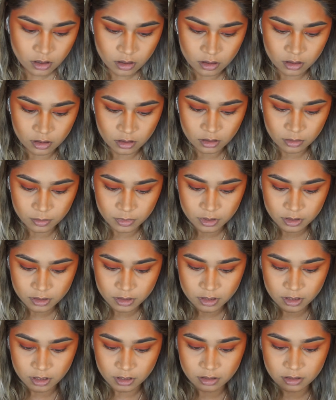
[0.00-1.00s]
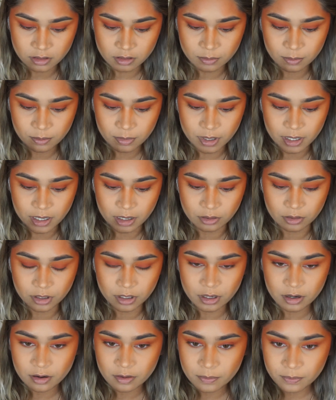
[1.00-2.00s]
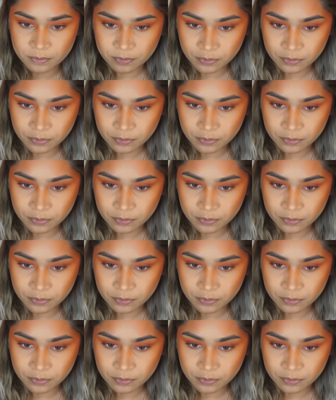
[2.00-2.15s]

And I'm going to take some powder